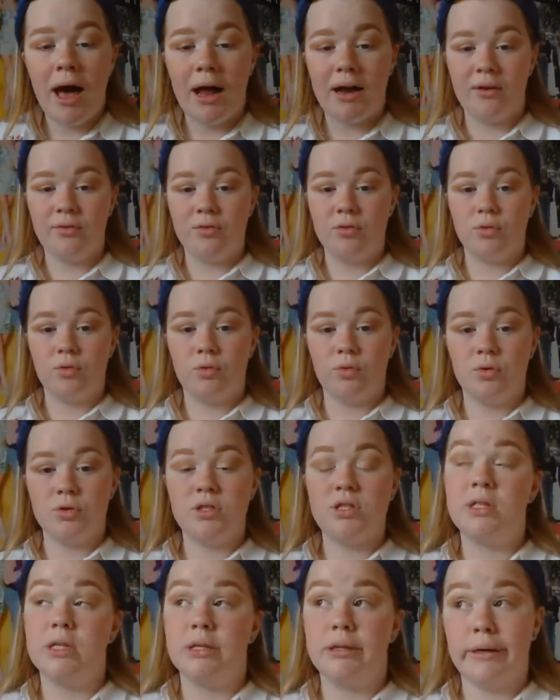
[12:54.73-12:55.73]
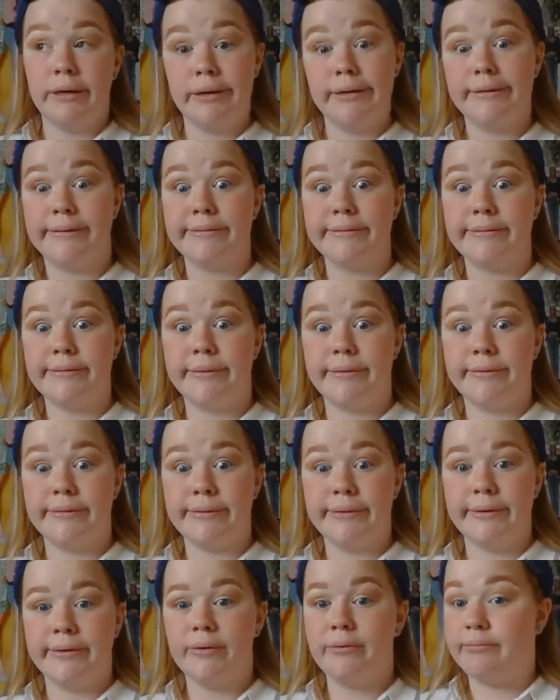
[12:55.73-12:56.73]
And of course, the lighting's gone
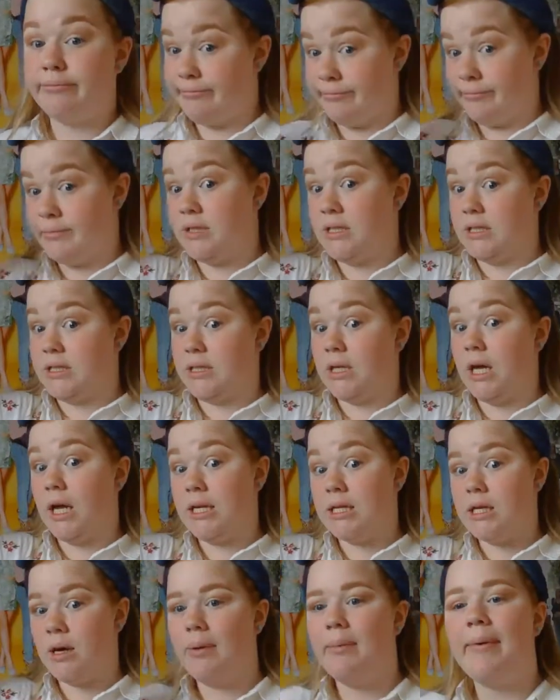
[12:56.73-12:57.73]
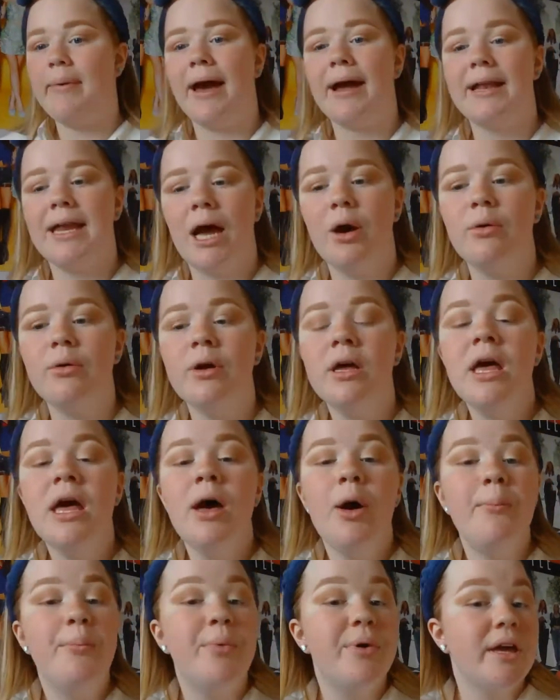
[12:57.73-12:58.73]
down. It's coming back now.
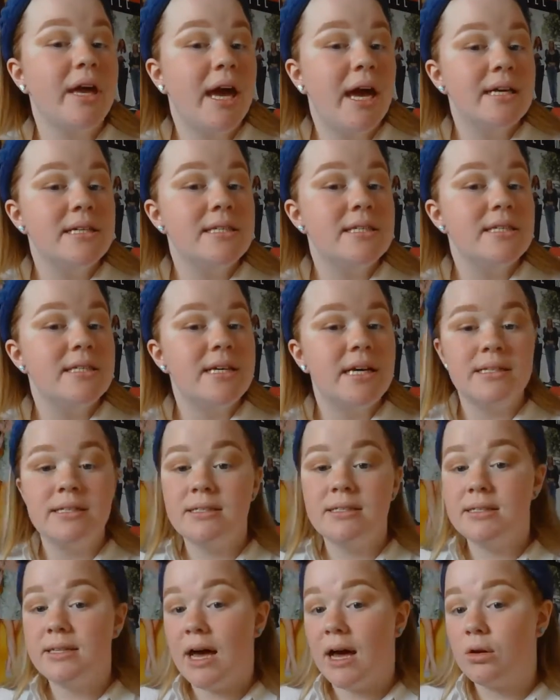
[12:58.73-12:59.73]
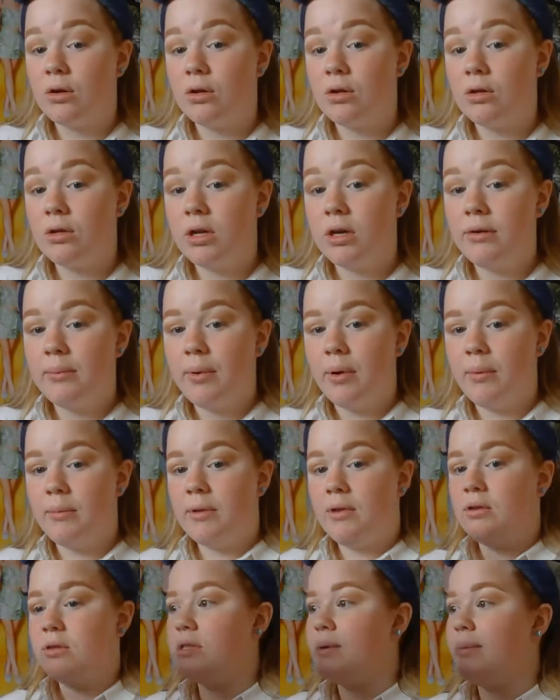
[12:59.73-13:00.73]
But yes, that is that colour. It probably
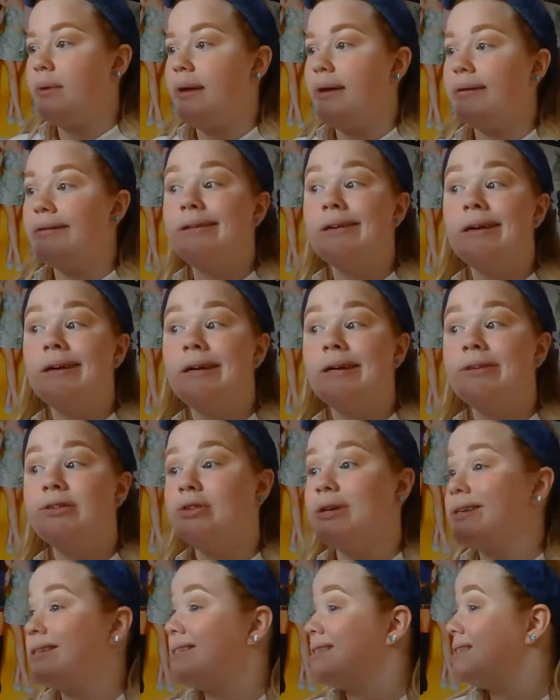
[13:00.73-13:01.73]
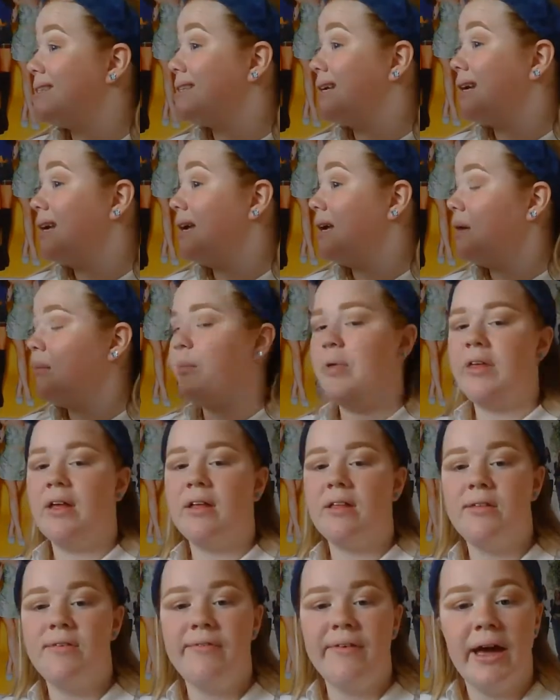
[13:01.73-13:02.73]
looks a bit interesting, but
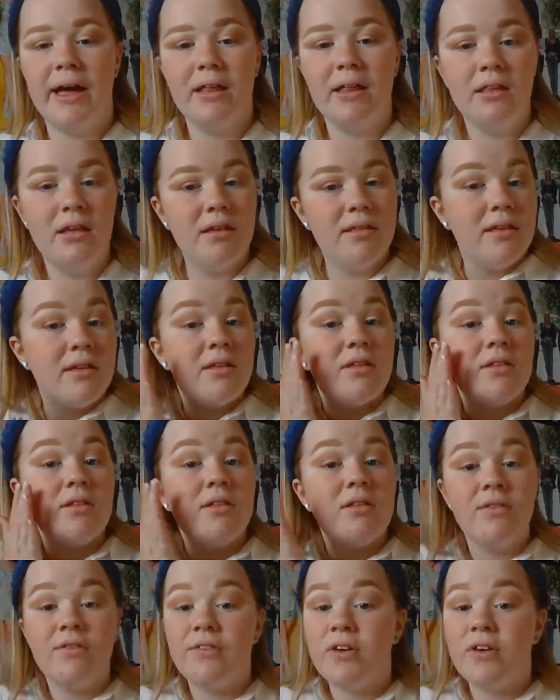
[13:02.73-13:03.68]
that's fine because it's the